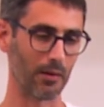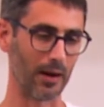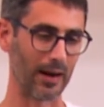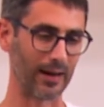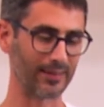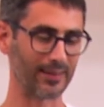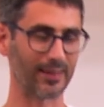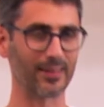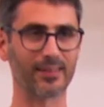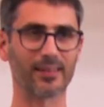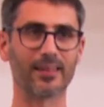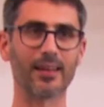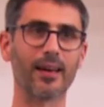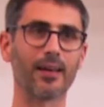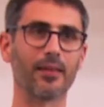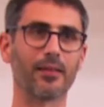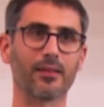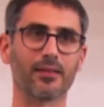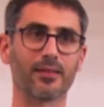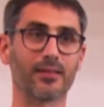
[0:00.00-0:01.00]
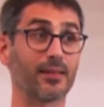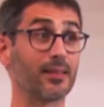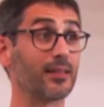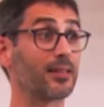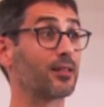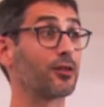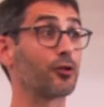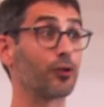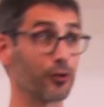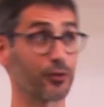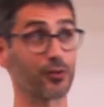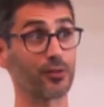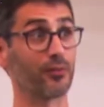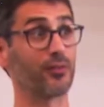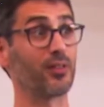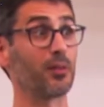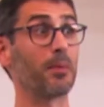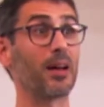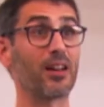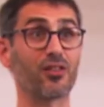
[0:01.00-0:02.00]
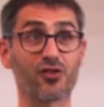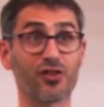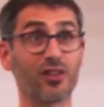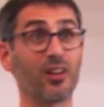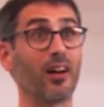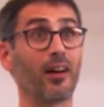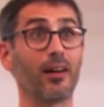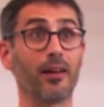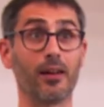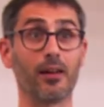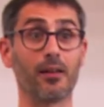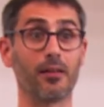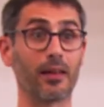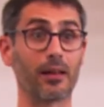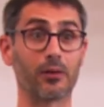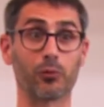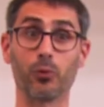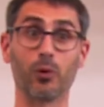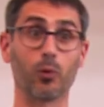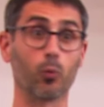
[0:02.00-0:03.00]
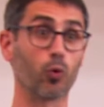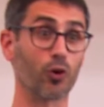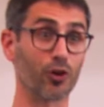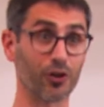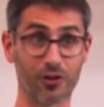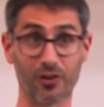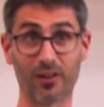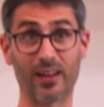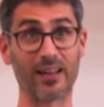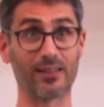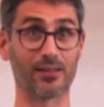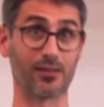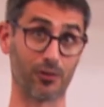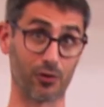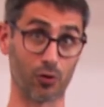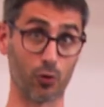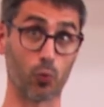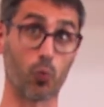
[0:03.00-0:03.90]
as I said, there's this curse of dimensionality that will work against you,